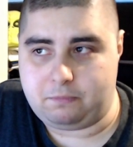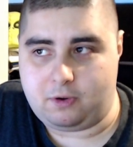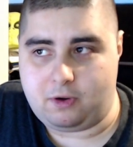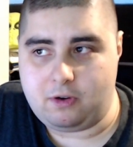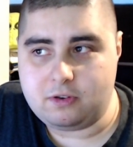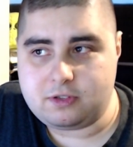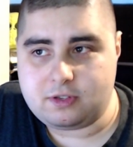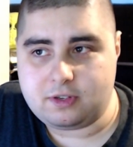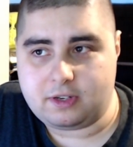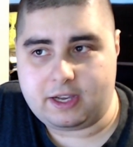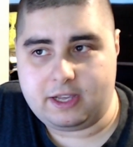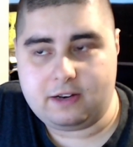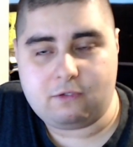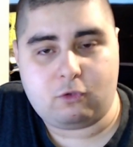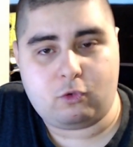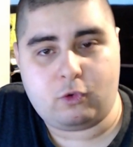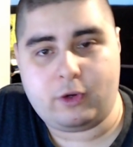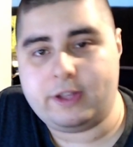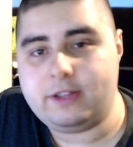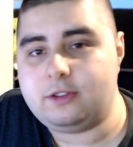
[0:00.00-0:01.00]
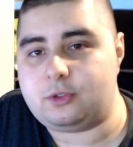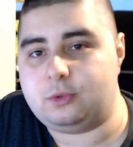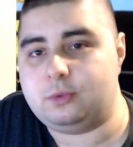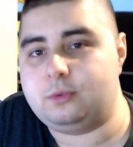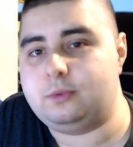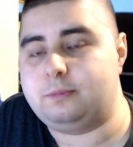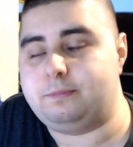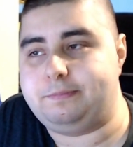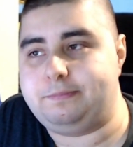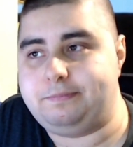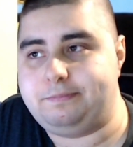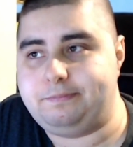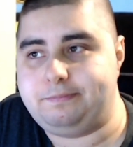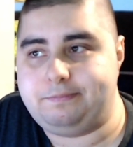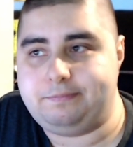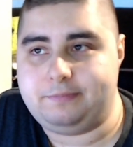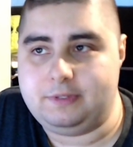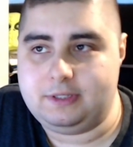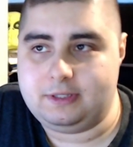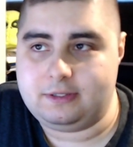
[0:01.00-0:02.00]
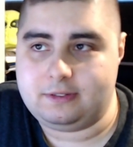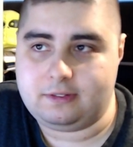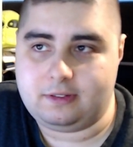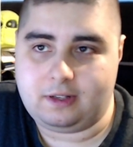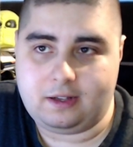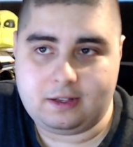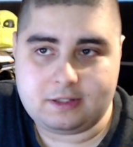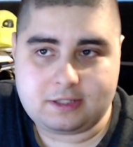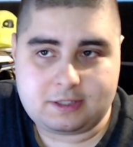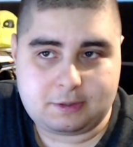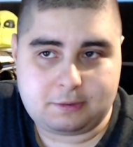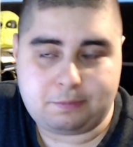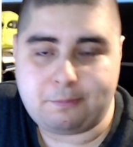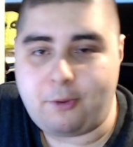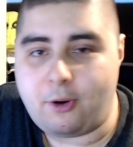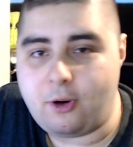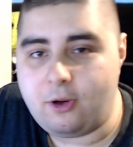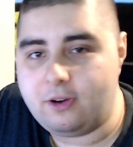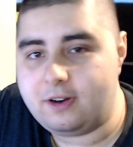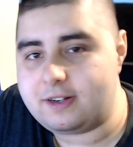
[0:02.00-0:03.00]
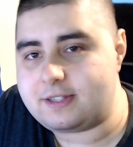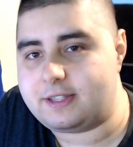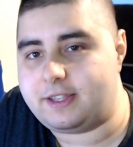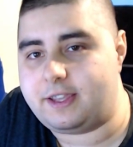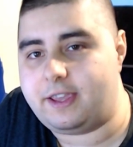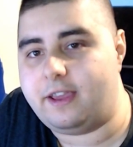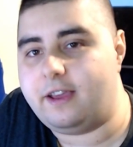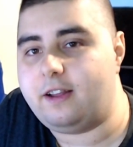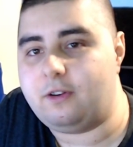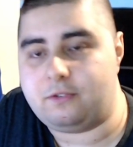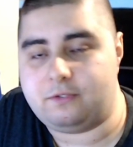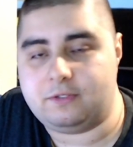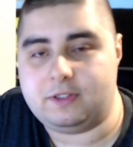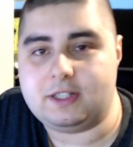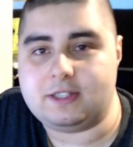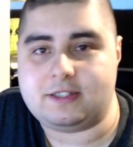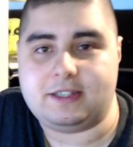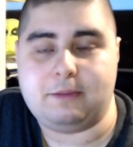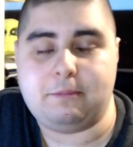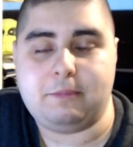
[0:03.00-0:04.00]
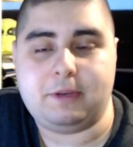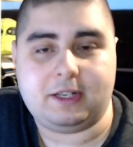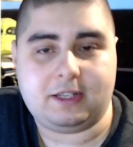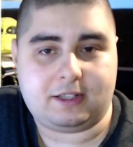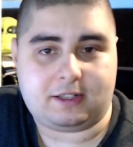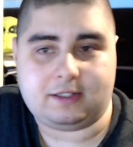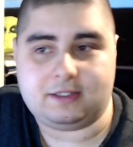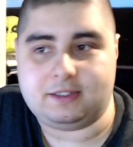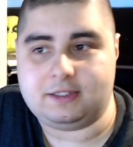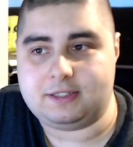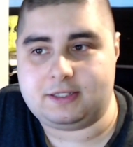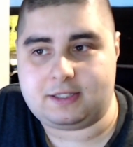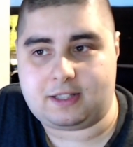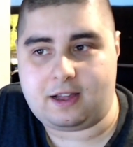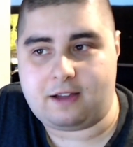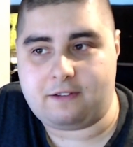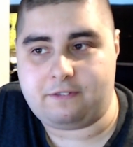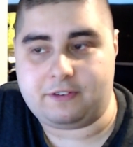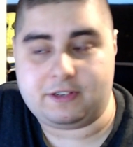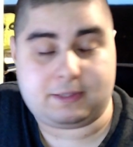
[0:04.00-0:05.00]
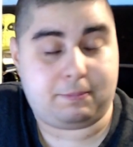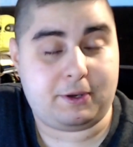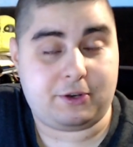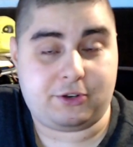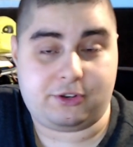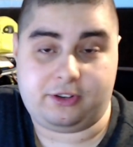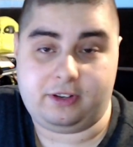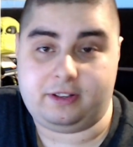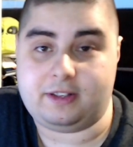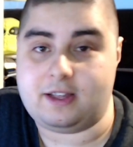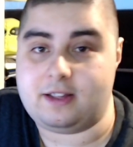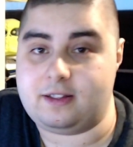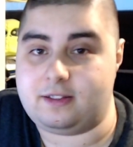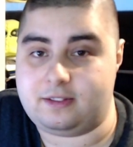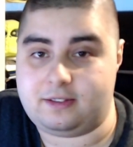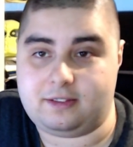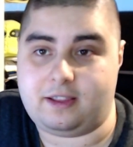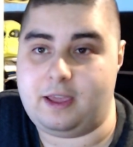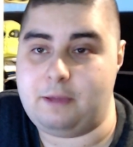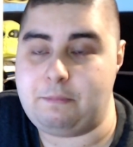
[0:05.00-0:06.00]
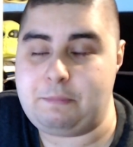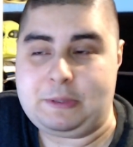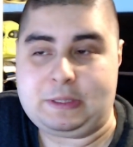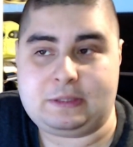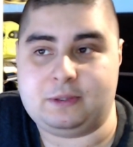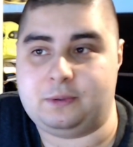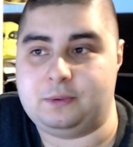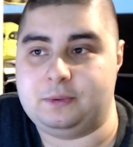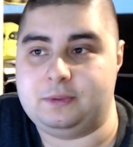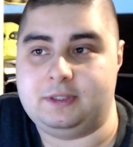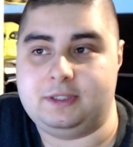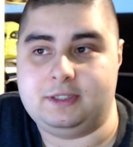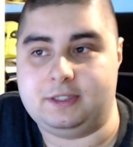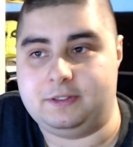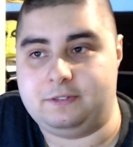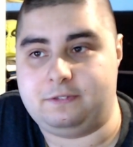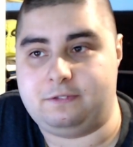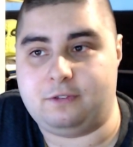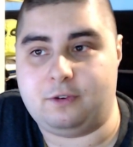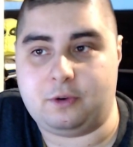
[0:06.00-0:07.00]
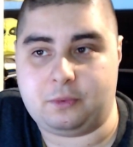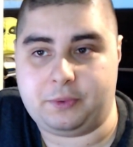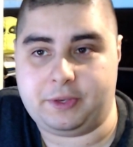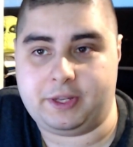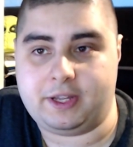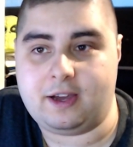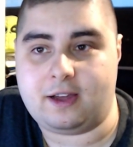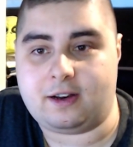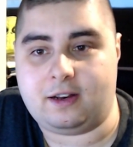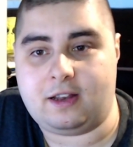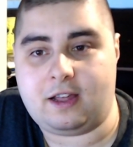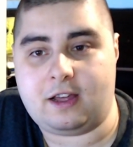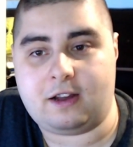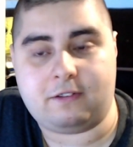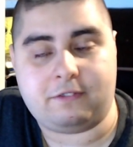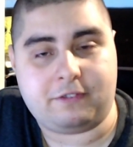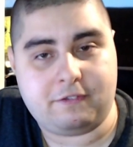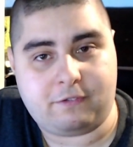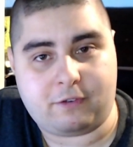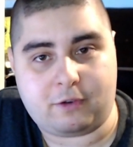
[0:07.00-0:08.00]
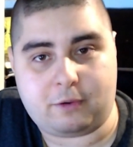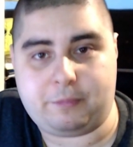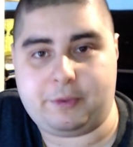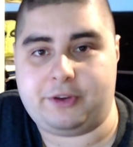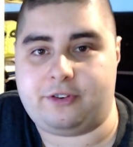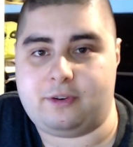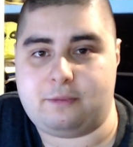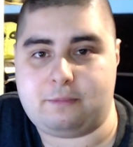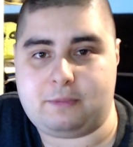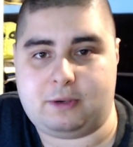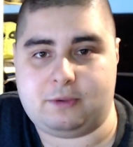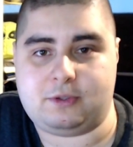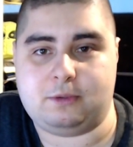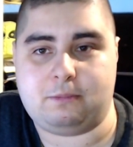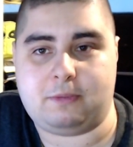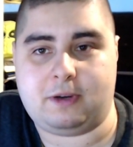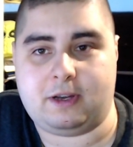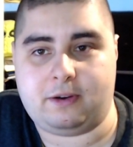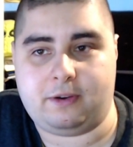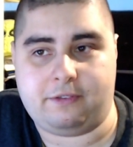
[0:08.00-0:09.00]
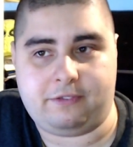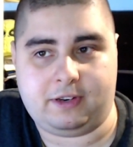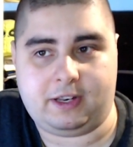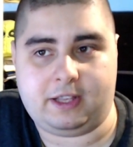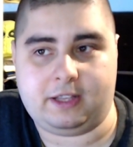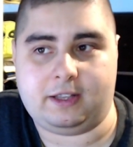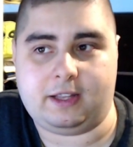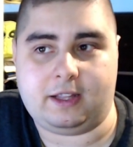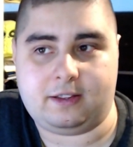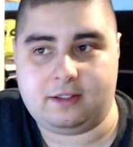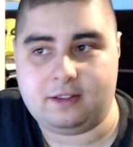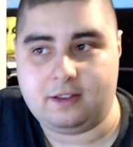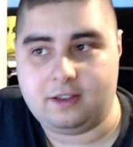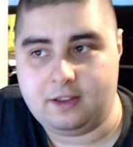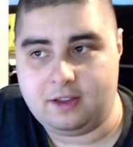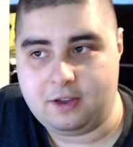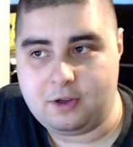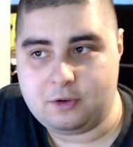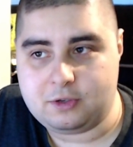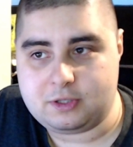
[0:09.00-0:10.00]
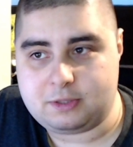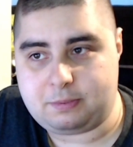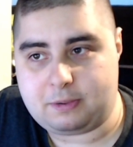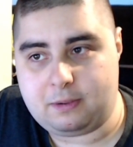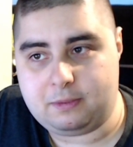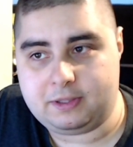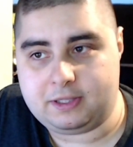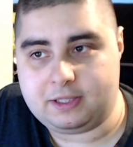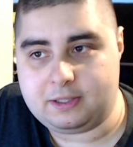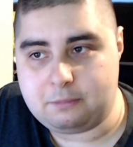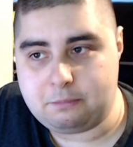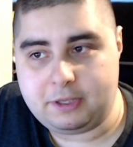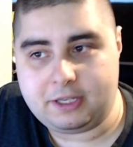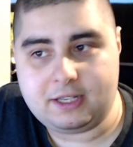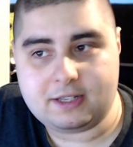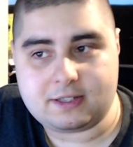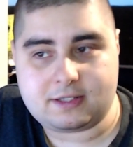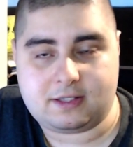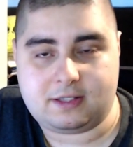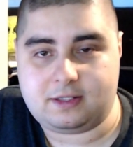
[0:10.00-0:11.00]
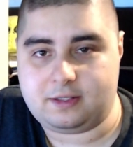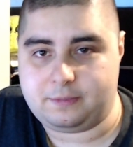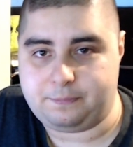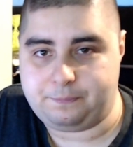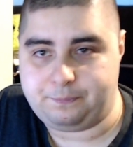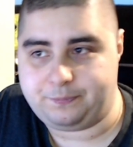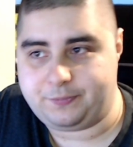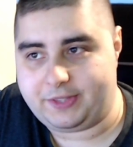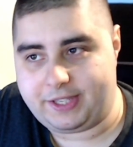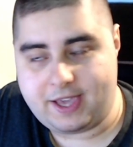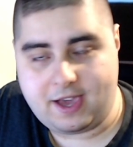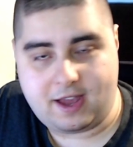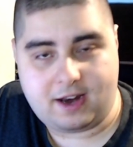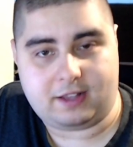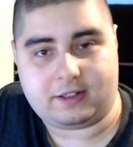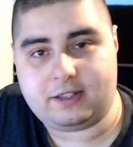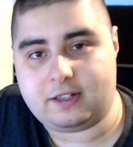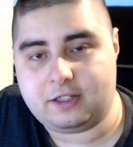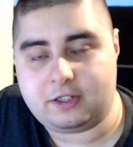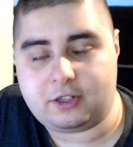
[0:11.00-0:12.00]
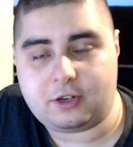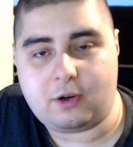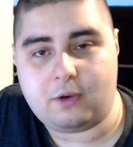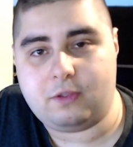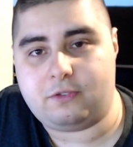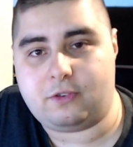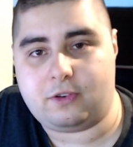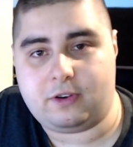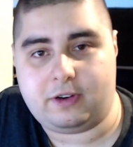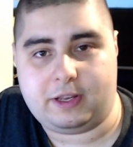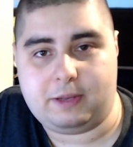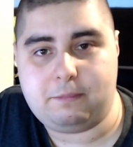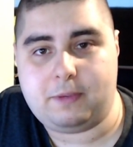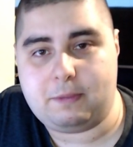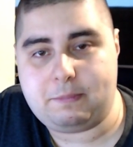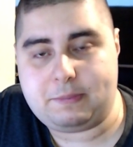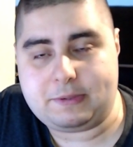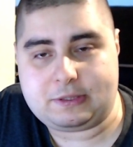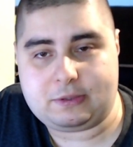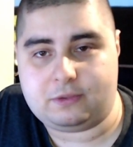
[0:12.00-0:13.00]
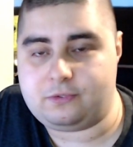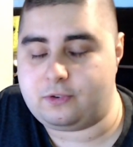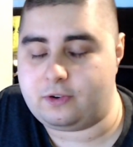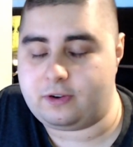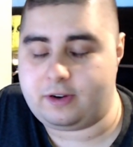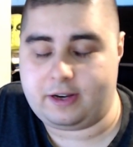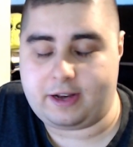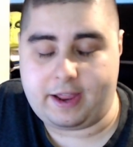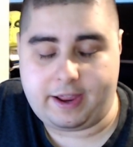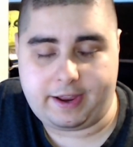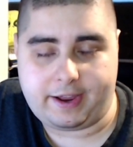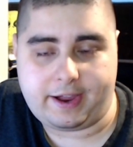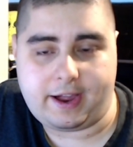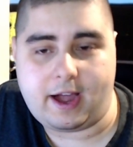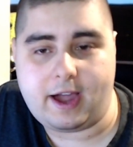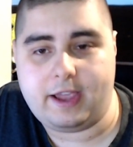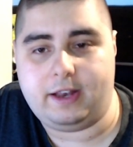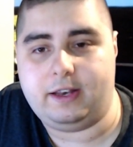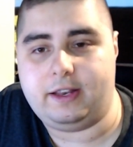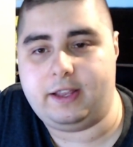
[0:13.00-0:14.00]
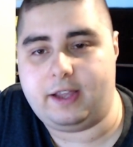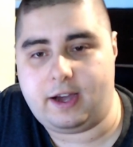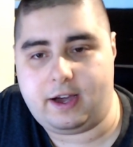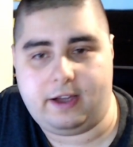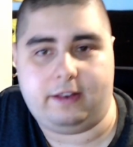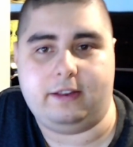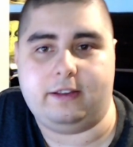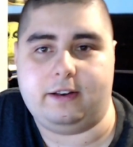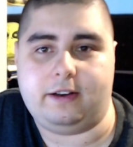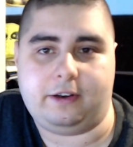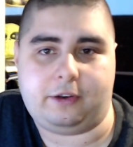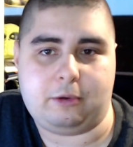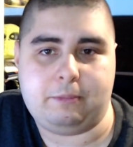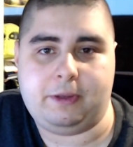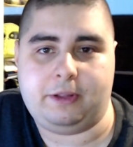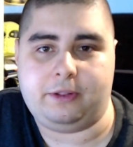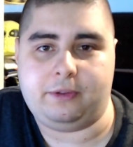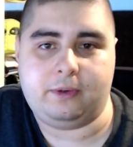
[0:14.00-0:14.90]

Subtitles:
also kind of went through a smaller scale of the similar stuff, especially in that episode 4. We got a lot of information about Subaru. I feel like that's probably the biggest character growth for him, episode 4, and I highly recommend you